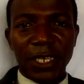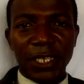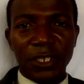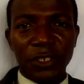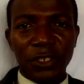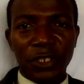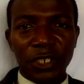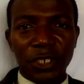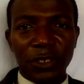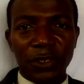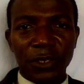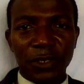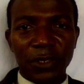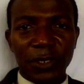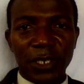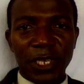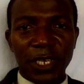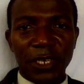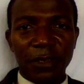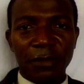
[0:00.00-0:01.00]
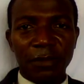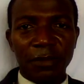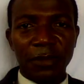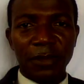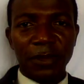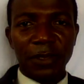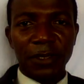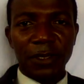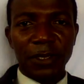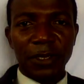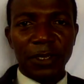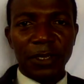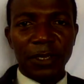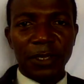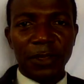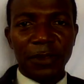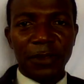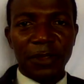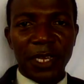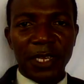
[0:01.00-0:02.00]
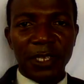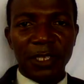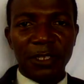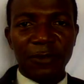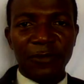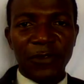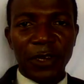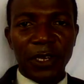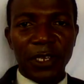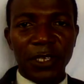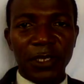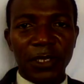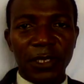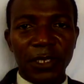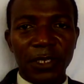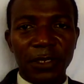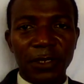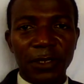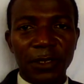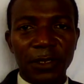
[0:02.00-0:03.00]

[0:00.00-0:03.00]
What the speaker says: In Jesus' name, thanks for listening.